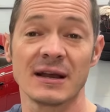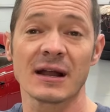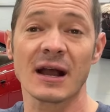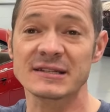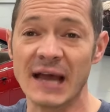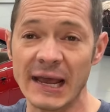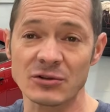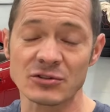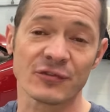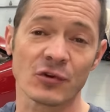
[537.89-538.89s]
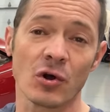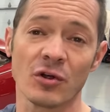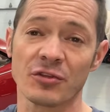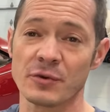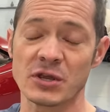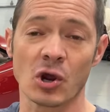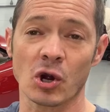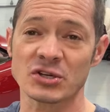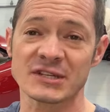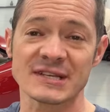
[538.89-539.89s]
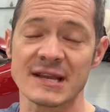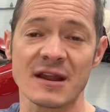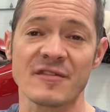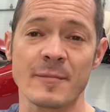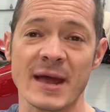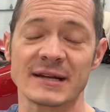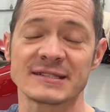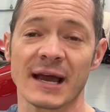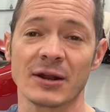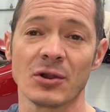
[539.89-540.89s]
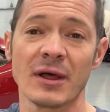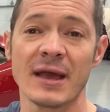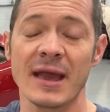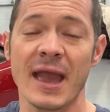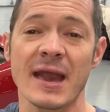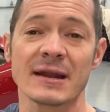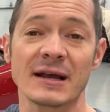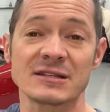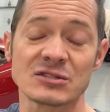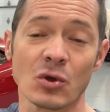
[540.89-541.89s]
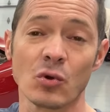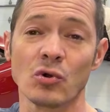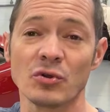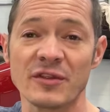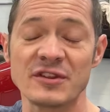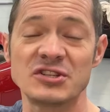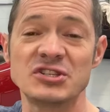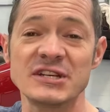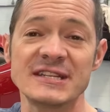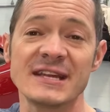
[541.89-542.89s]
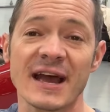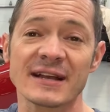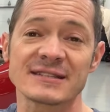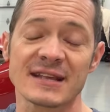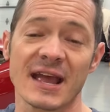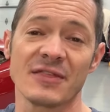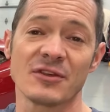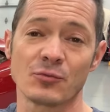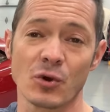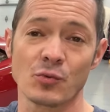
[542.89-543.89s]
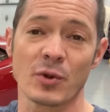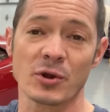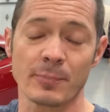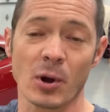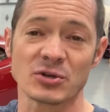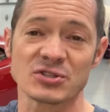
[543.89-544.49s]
I got titles for all 3 cars because none of them had a title, and I sold the GTX and the Roadrunner parts